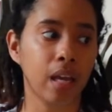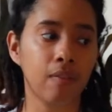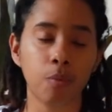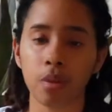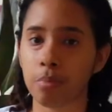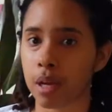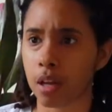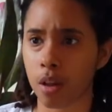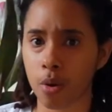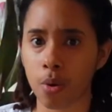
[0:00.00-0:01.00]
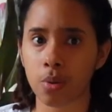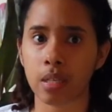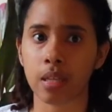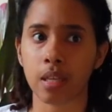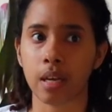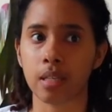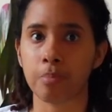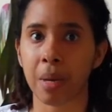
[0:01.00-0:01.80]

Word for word: Even with my clothes and things,